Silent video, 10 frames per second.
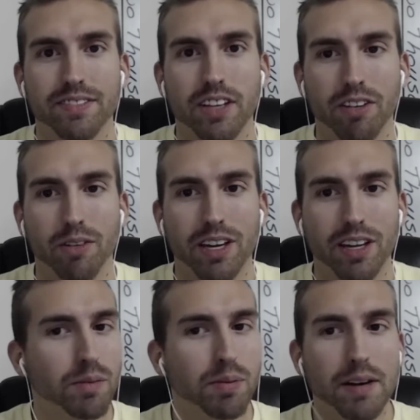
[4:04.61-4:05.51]

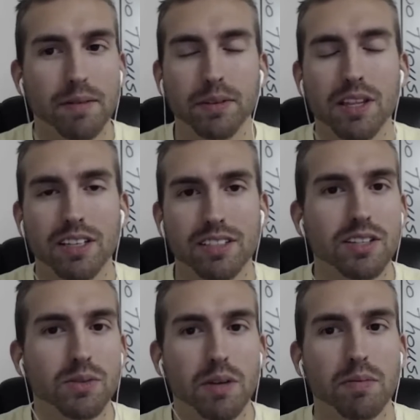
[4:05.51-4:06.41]
Killa probably thinks his
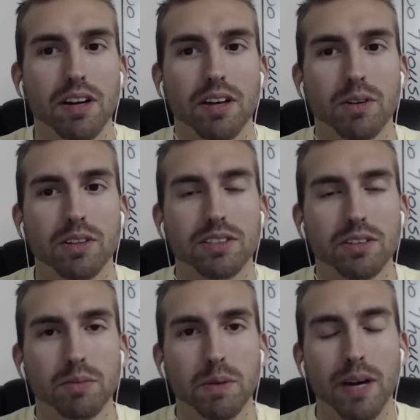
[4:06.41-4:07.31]
way probably works a little
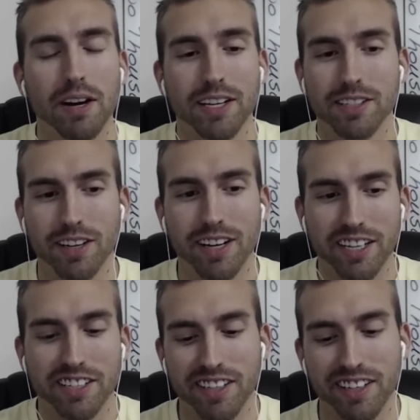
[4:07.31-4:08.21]
bit better. I saw
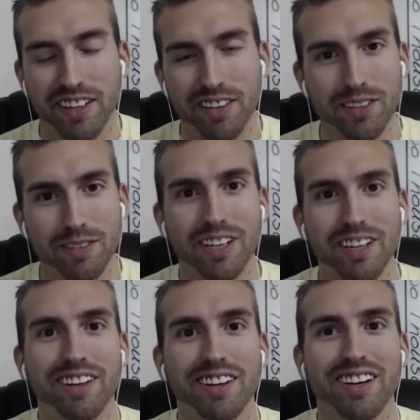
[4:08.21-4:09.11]
actually a YouTube video
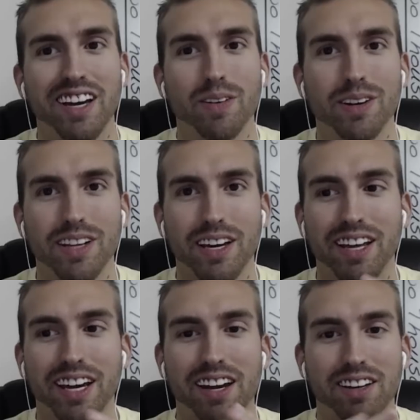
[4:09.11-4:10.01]
the other day where they
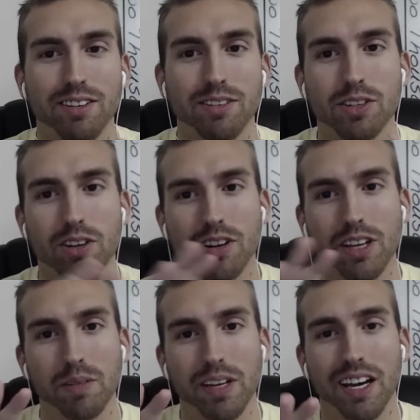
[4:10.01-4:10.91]
had a huge
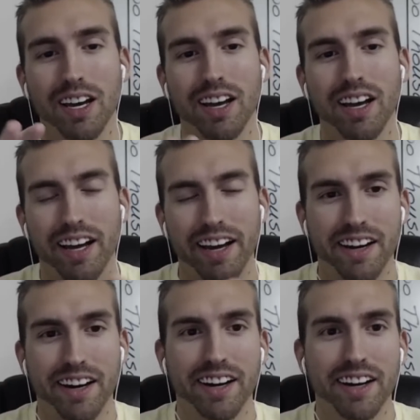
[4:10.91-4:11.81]
argument, and
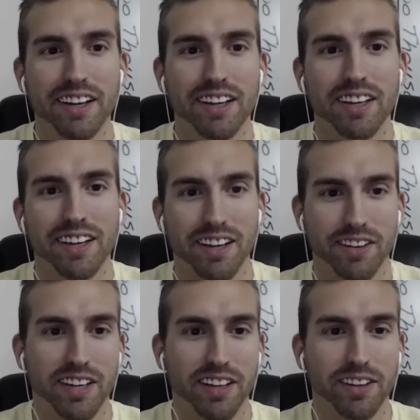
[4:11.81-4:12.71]

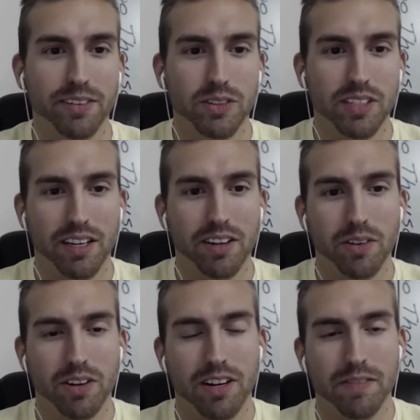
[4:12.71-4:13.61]
Killa was going
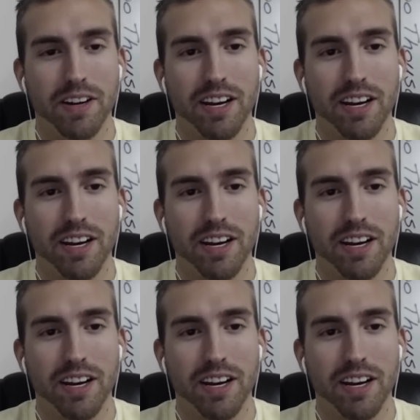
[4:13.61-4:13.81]
off on